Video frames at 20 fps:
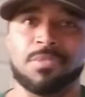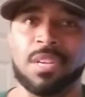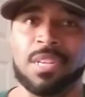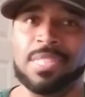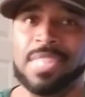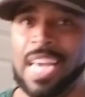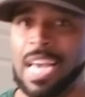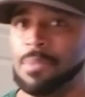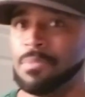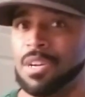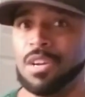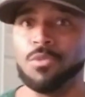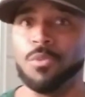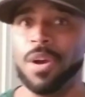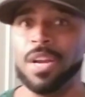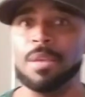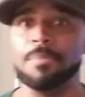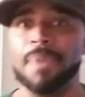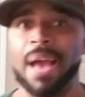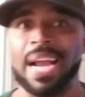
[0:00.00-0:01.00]
a damn good
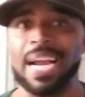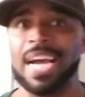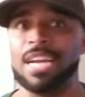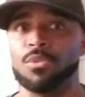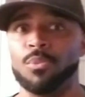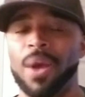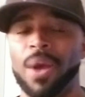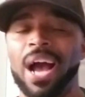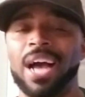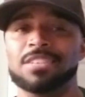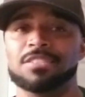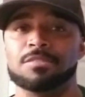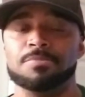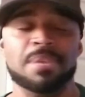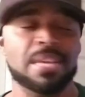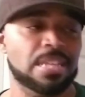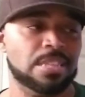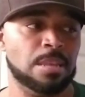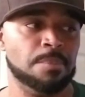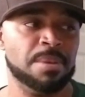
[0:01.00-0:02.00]
running back out of Rod
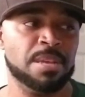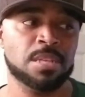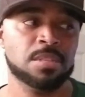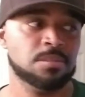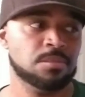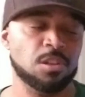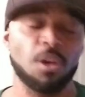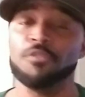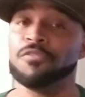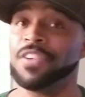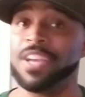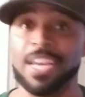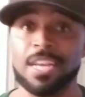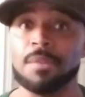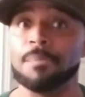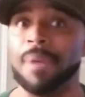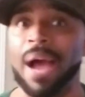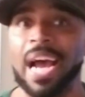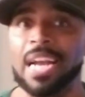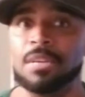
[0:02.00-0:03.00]
Smith? I mean, don't forget
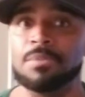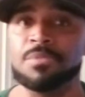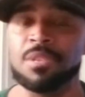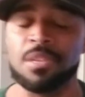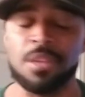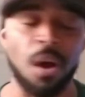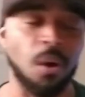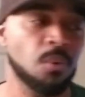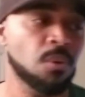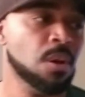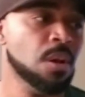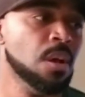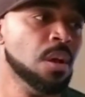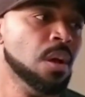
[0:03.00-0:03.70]
about him, you know.